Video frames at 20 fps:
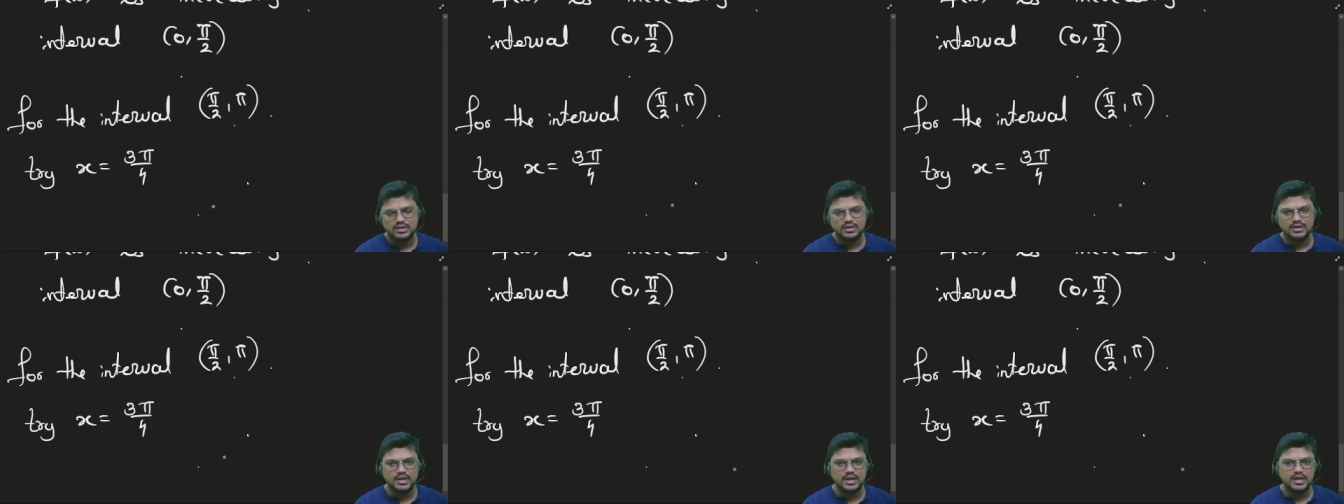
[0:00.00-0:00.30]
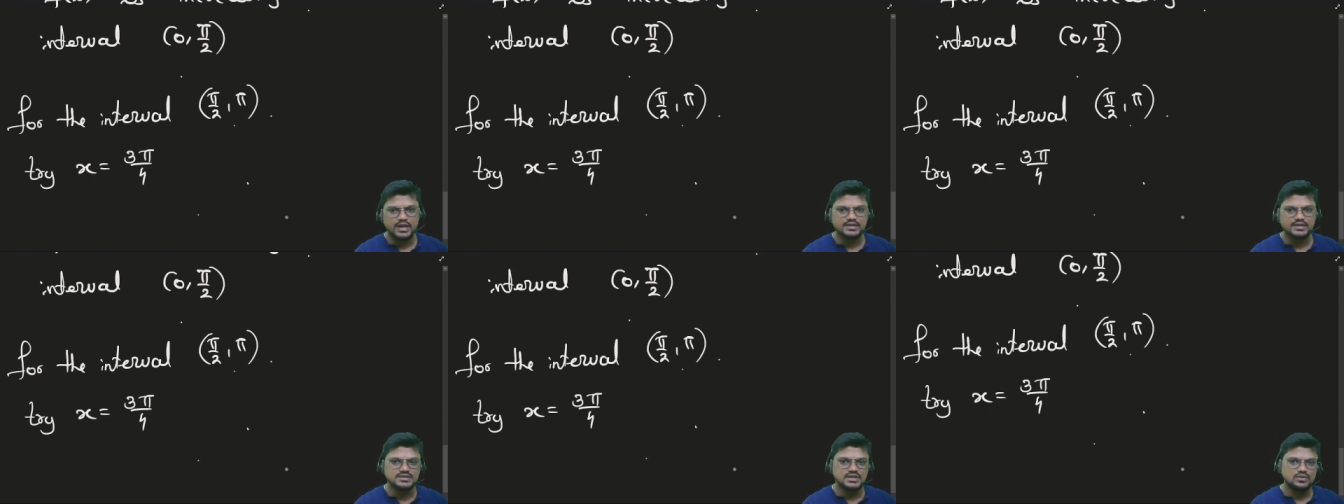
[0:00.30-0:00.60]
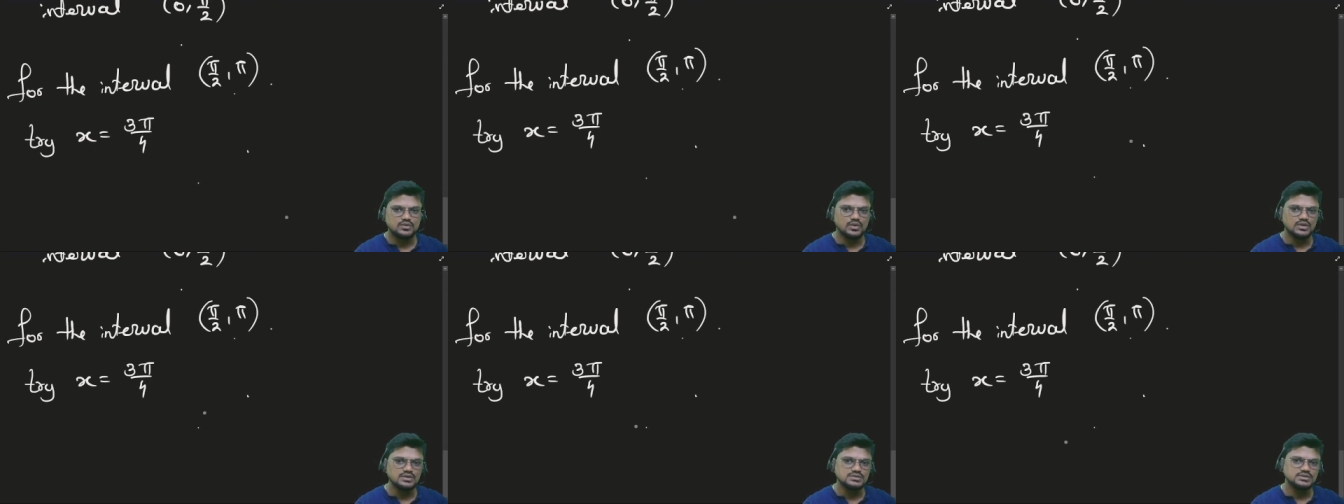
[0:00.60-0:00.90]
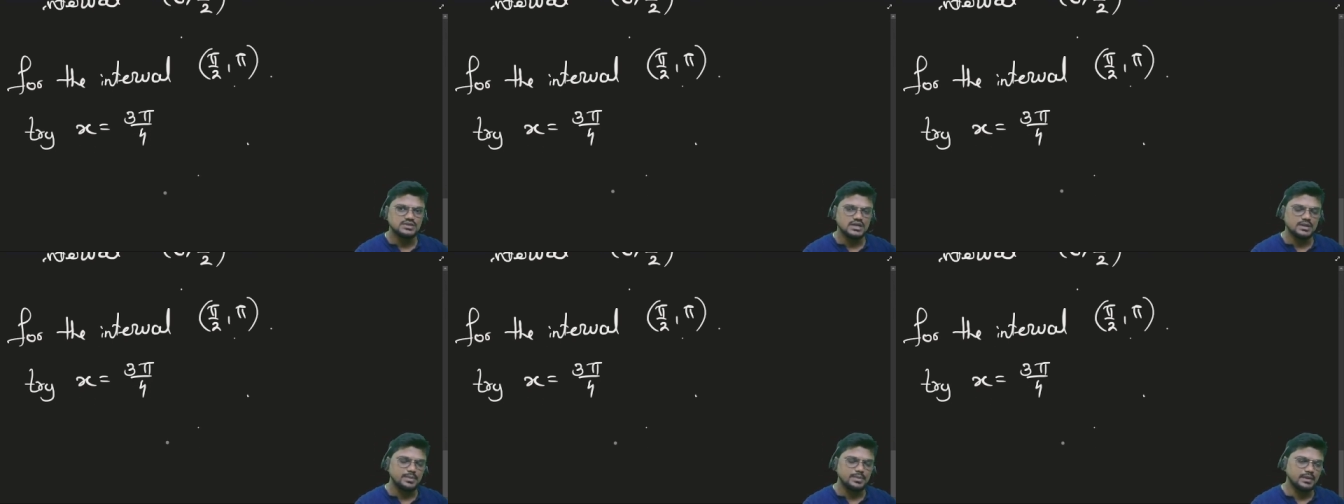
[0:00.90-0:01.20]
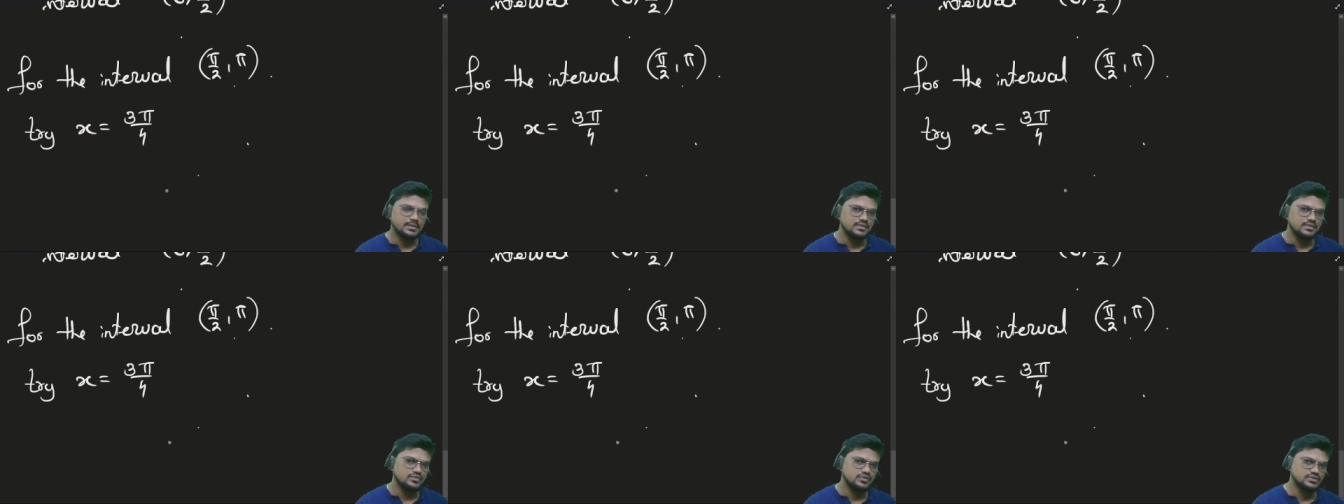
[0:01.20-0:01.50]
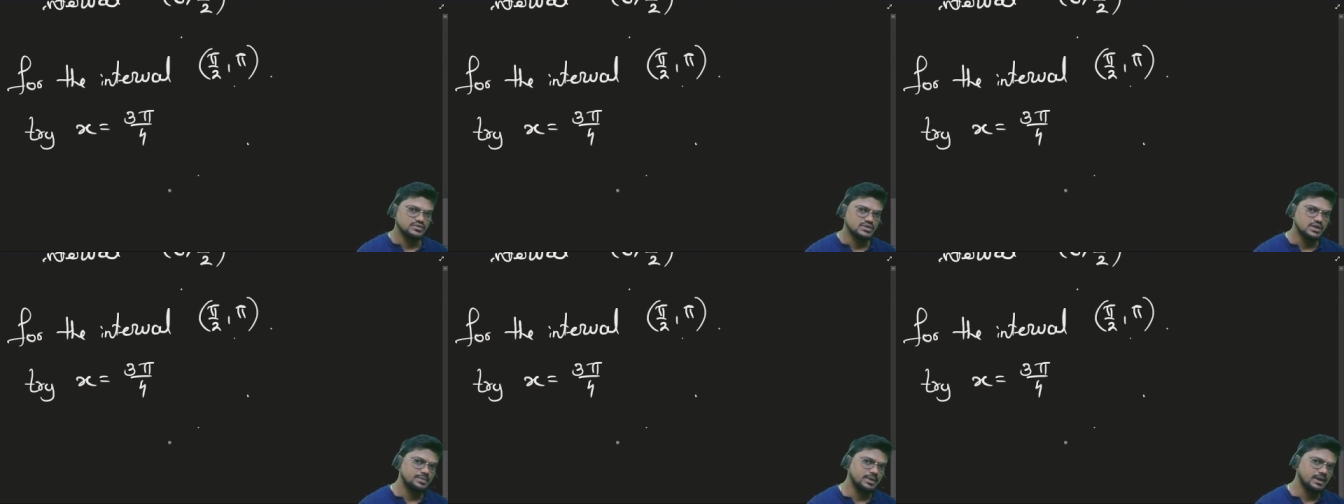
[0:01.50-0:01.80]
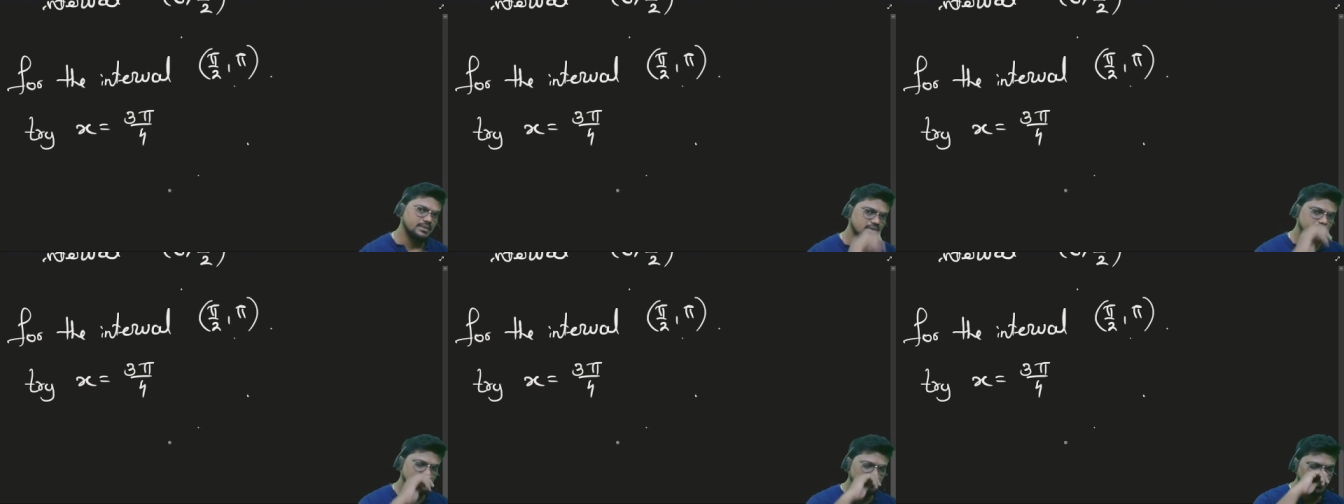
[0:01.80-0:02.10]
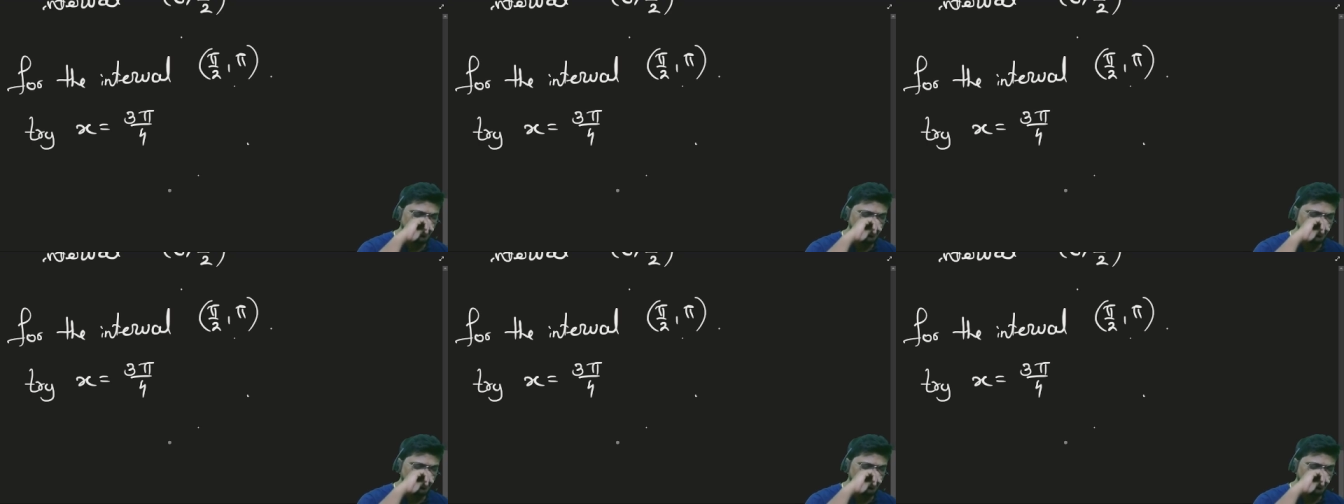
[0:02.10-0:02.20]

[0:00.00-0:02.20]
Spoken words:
Try x equals 3 pi by 4. 3 pi by 4